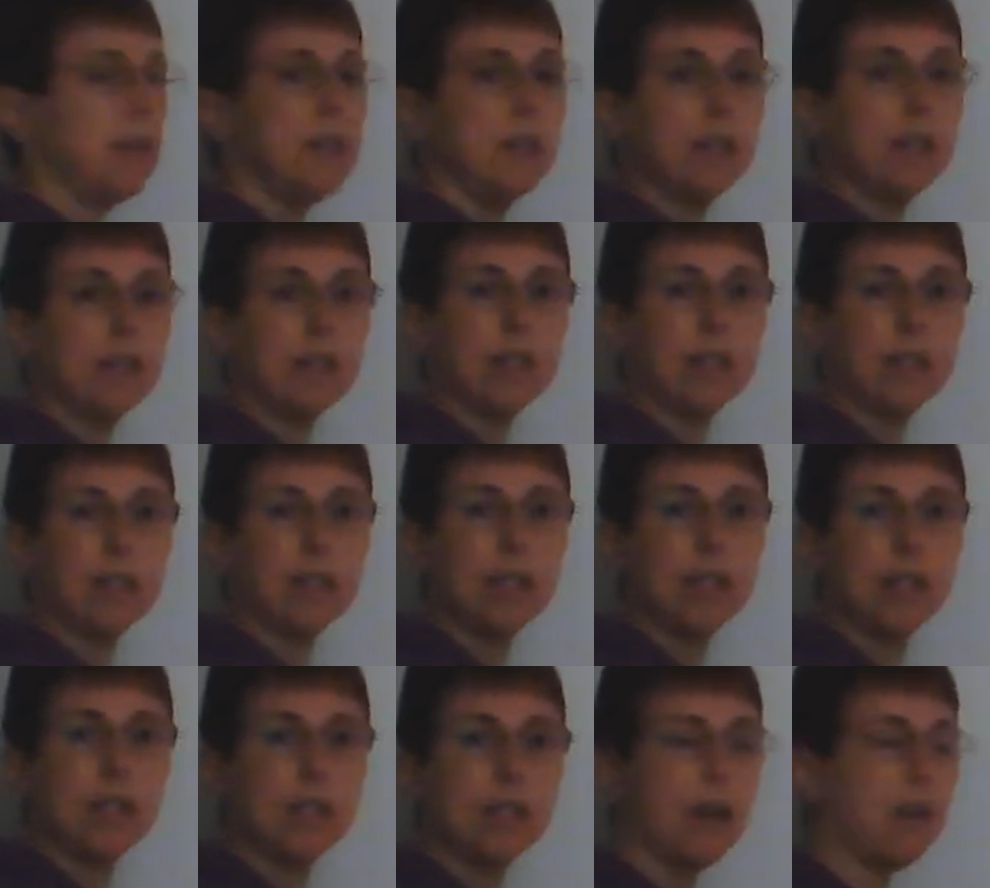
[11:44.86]

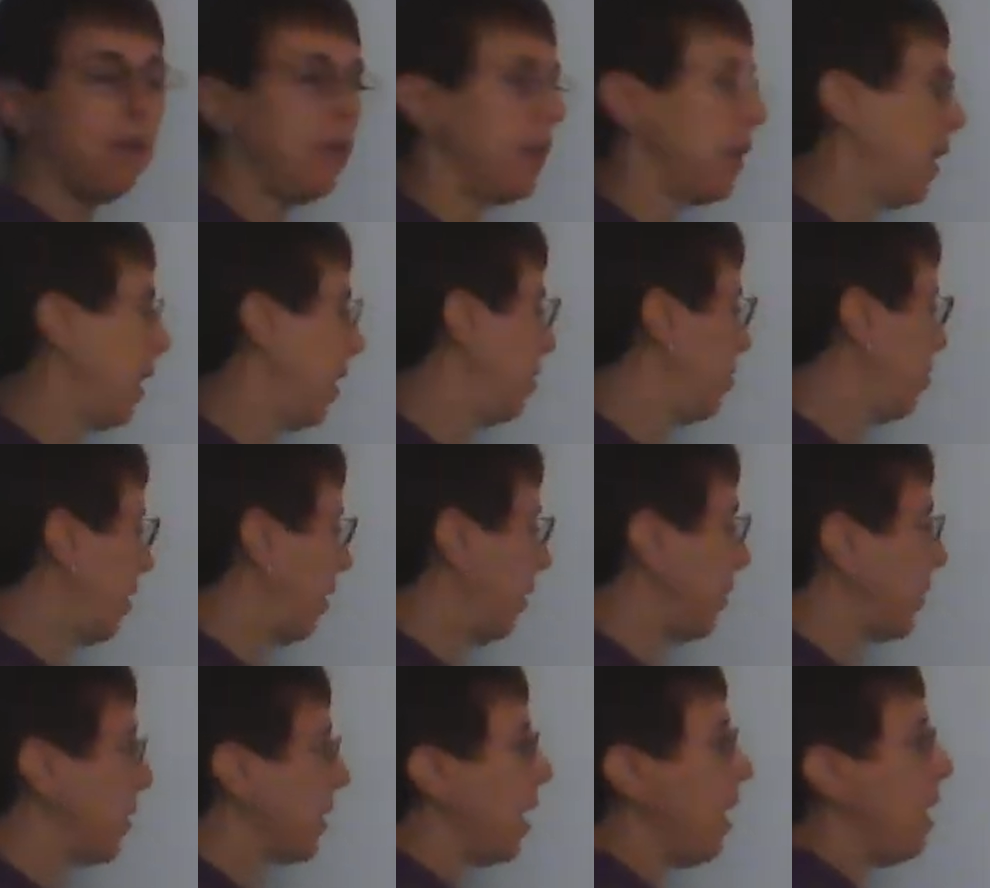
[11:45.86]

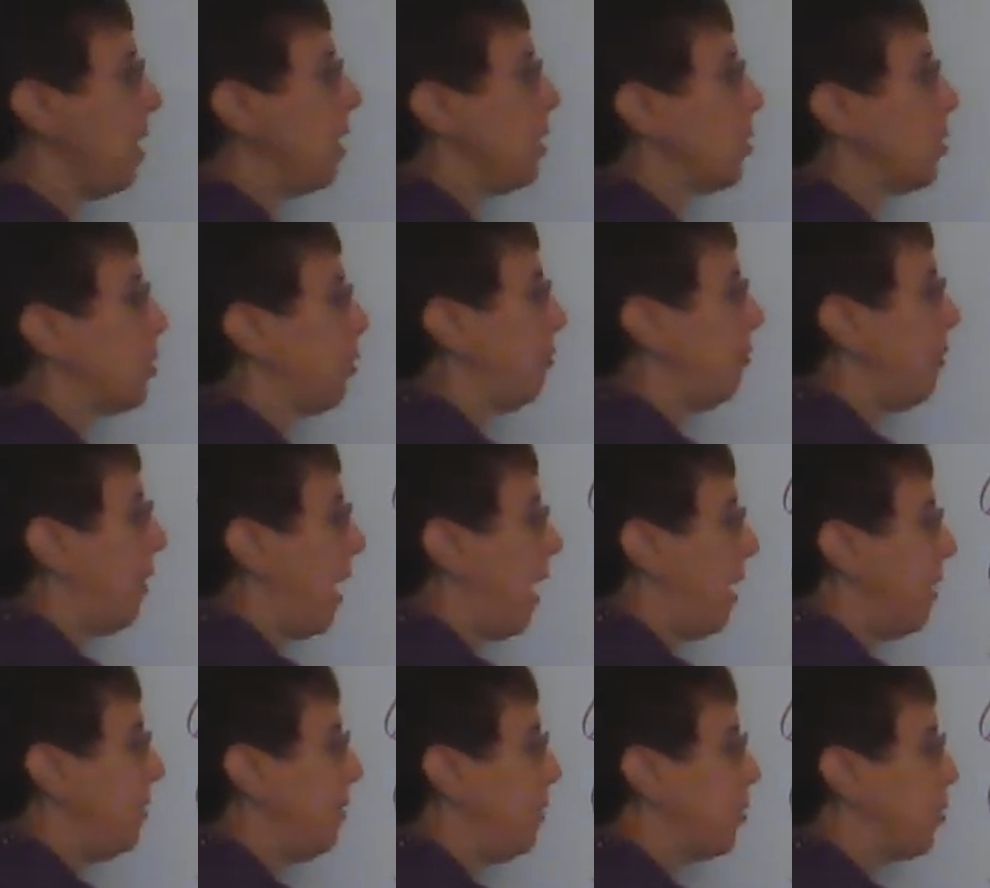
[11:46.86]
67/100. So
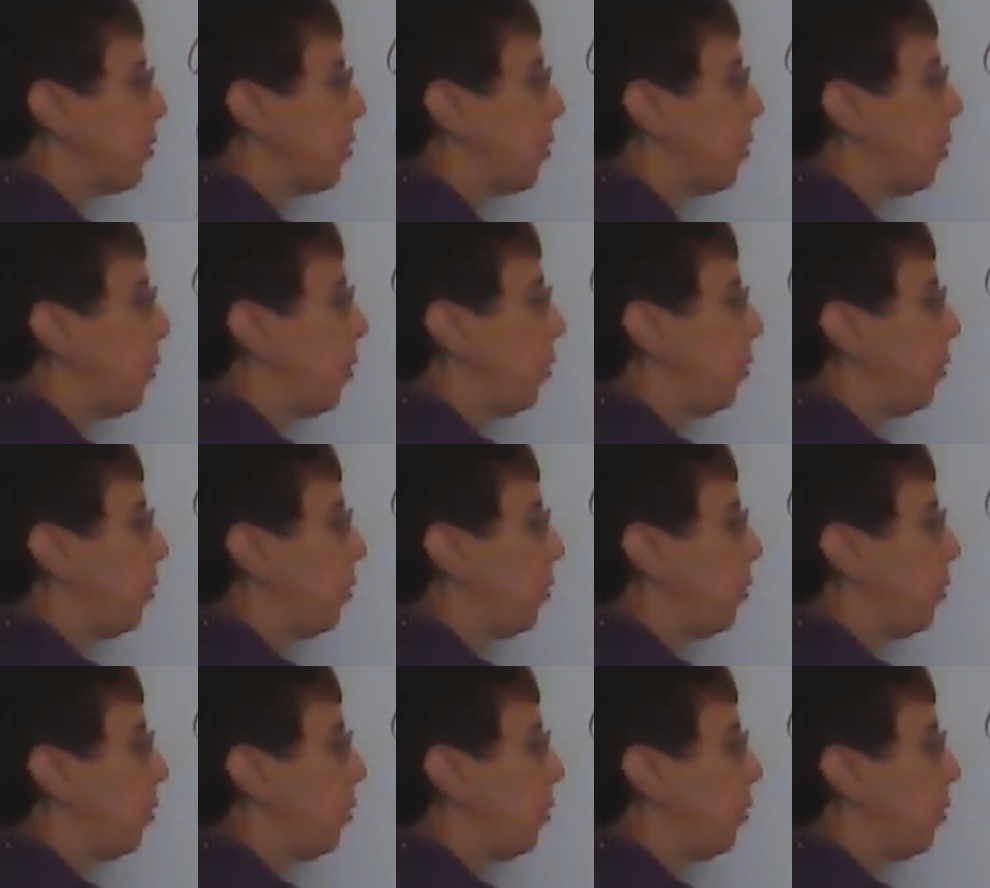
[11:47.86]
5 is your whole